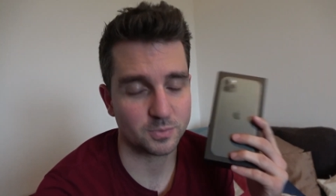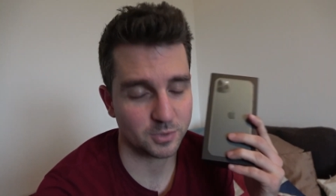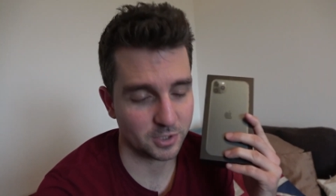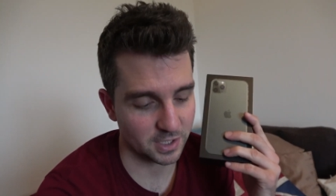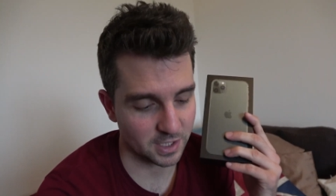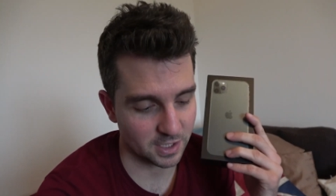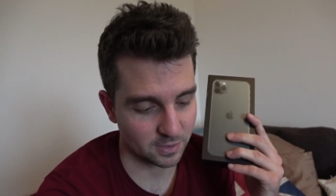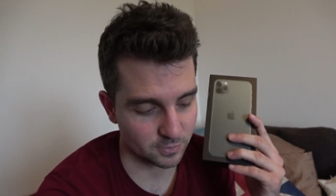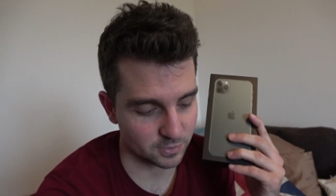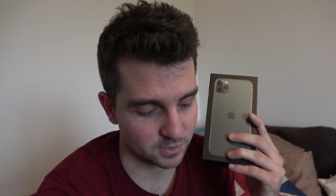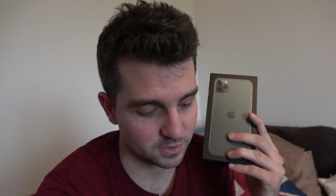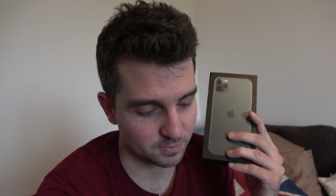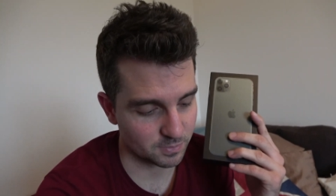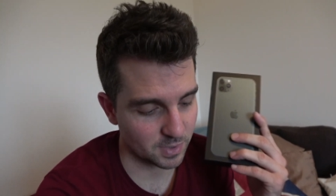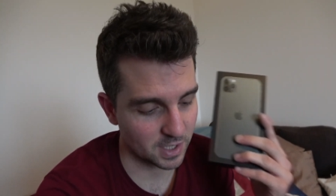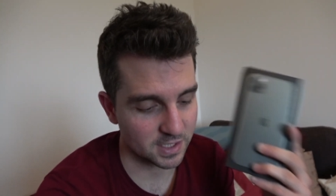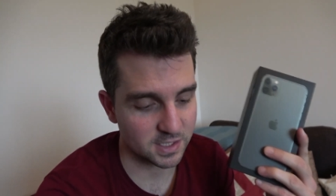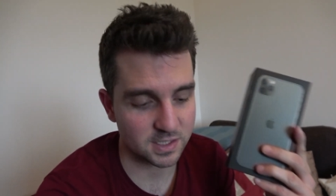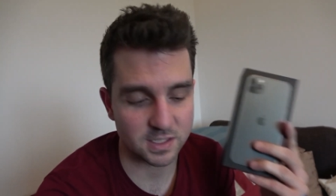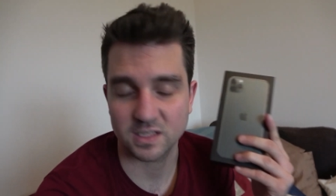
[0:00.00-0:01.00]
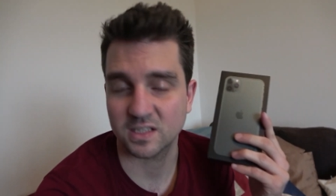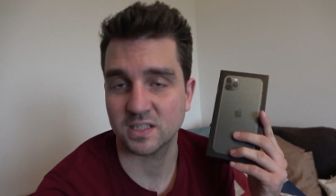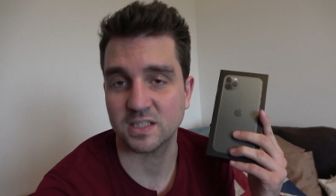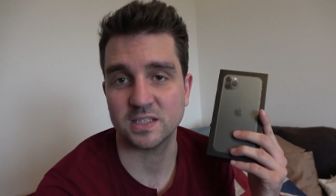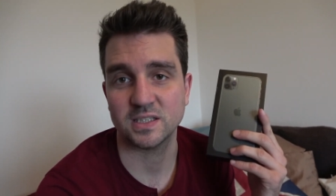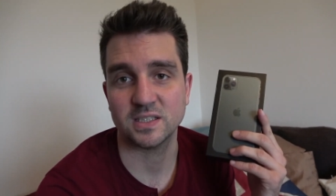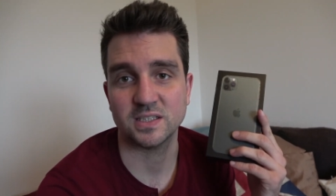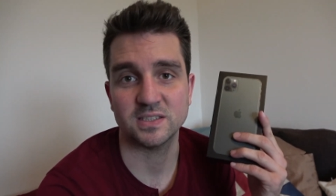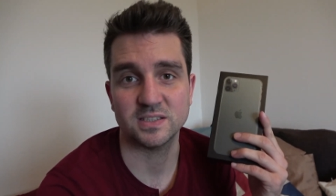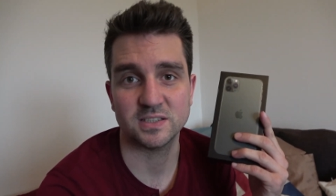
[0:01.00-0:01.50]
but it was
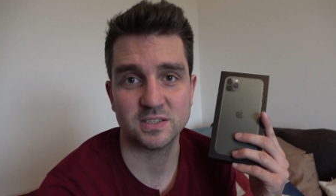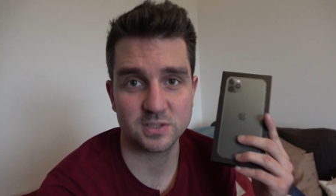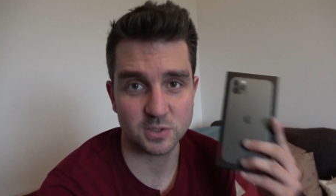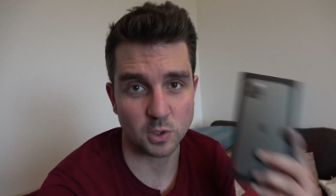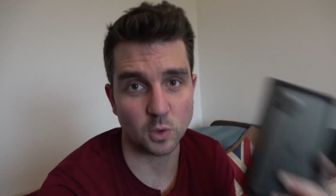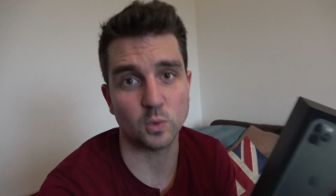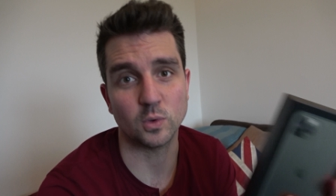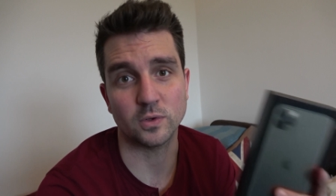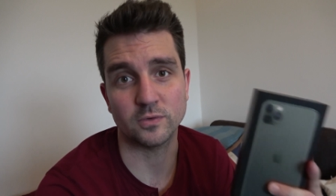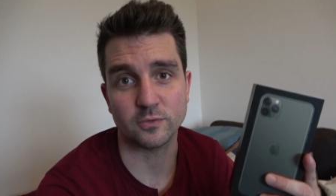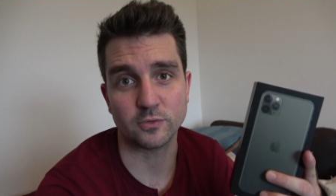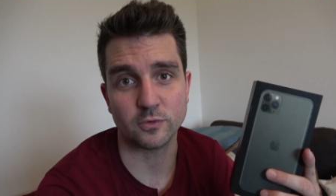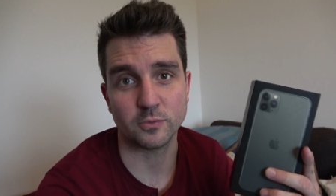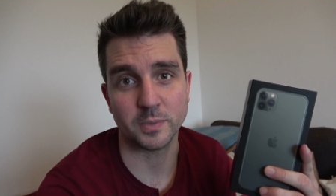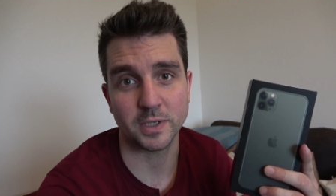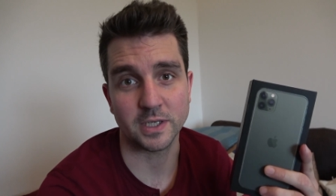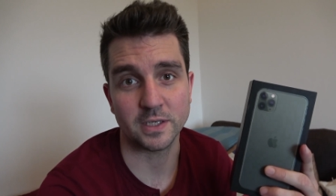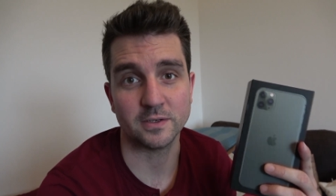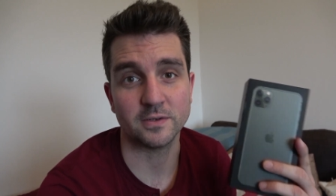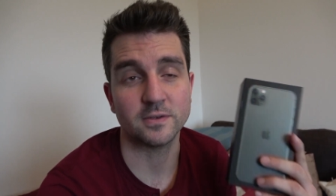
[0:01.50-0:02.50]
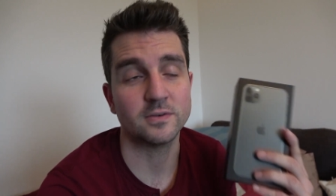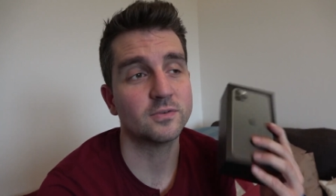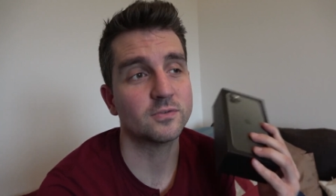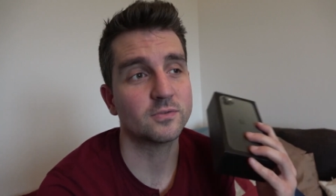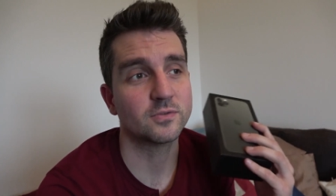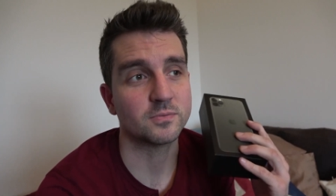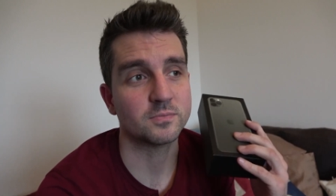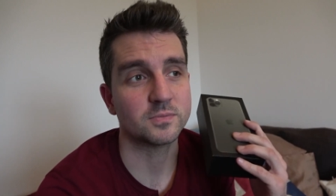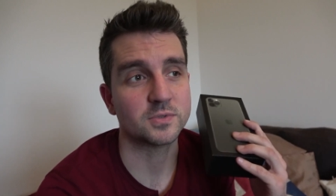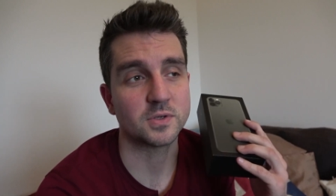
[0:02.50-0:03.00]
basically stolen from me
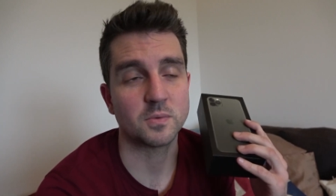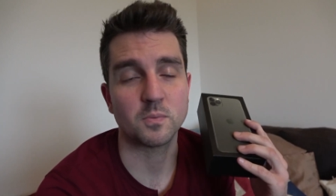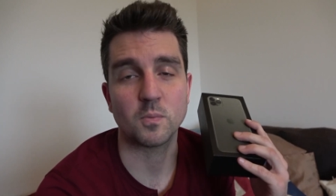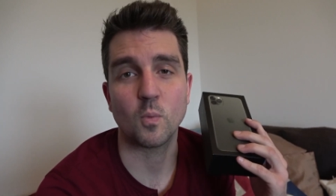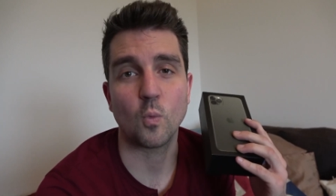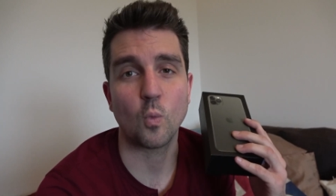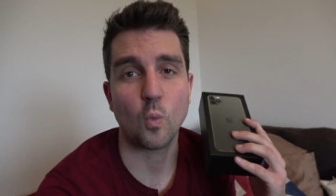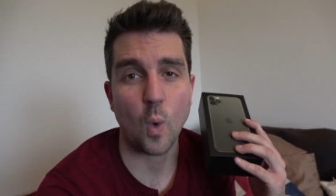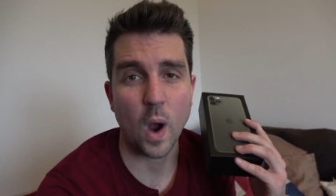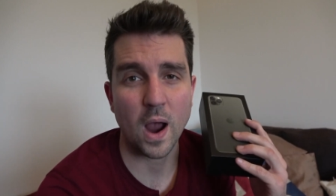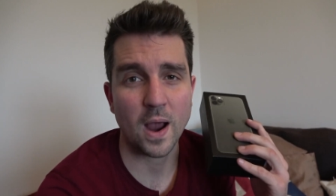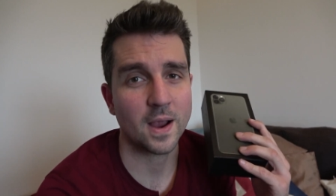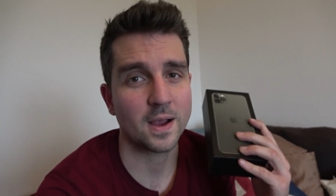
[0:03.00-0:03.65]
from some...